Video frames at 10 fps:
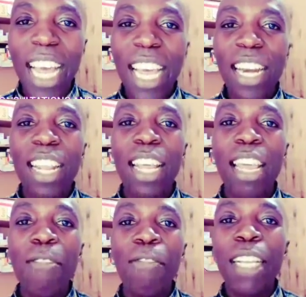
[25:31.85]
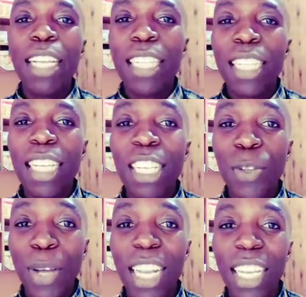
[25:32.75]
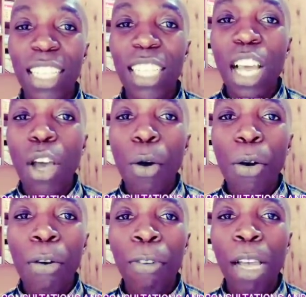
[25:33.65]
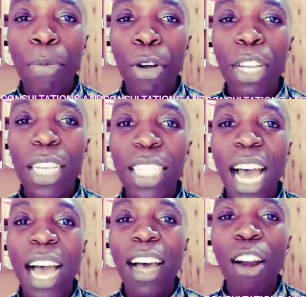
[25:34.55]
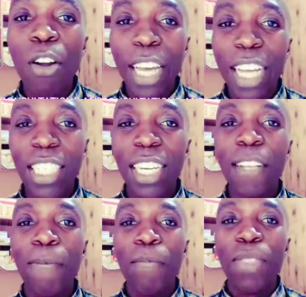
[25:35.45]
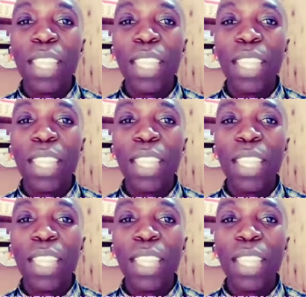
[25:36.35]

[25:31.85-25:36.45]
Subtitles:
And then if these swellings or fibroids are located